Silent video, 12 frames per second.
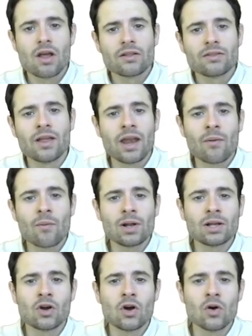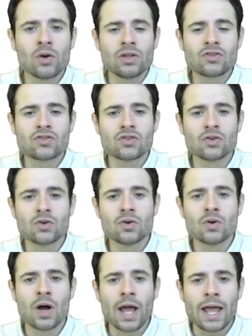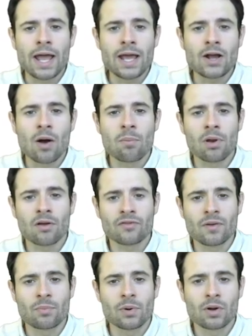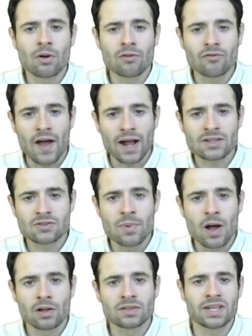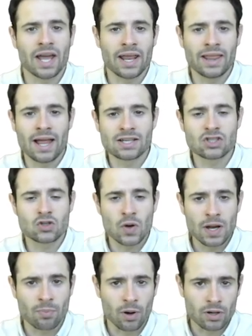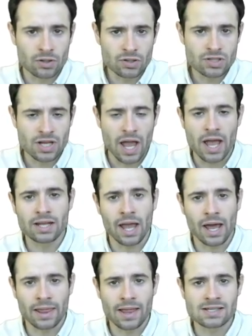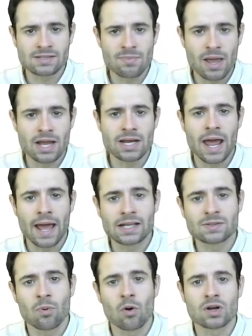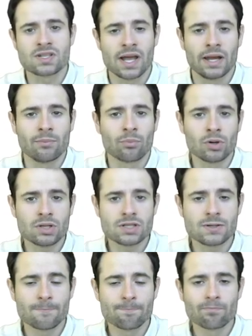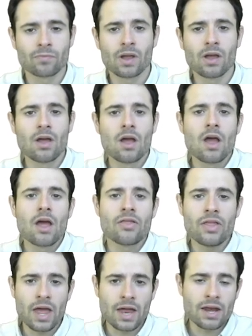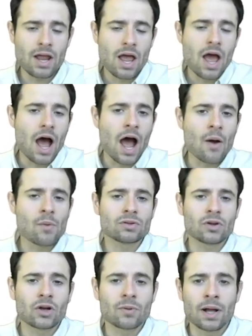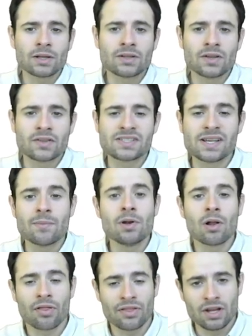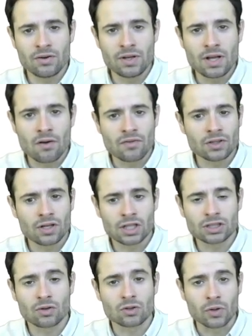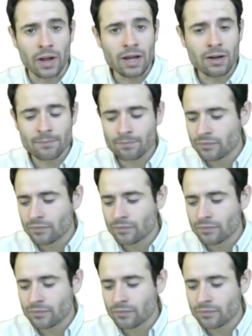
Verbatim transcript: Then I will go into a couple of empirical facts about Canada's trade partners and Canada's main exports and imports. Then I will talk about the seminal theory of international trade.